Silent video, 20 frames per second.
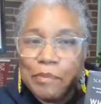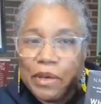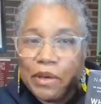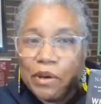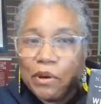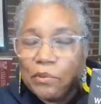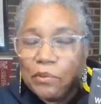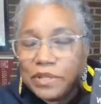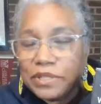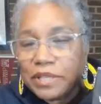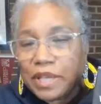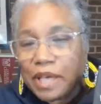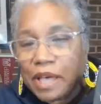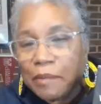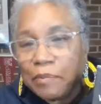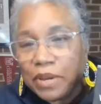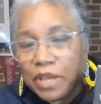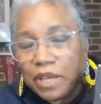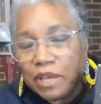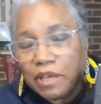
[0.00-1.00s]
about what's
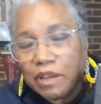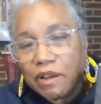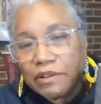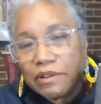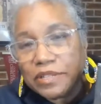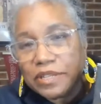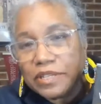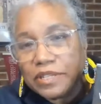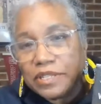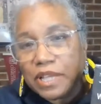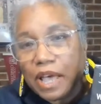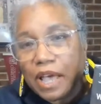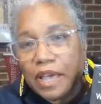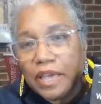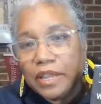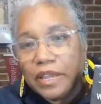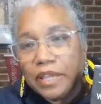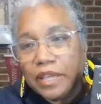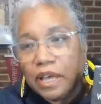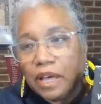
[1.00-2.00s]
happening in our
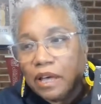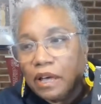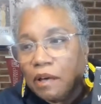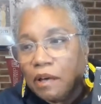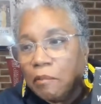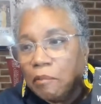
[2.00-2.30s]
society.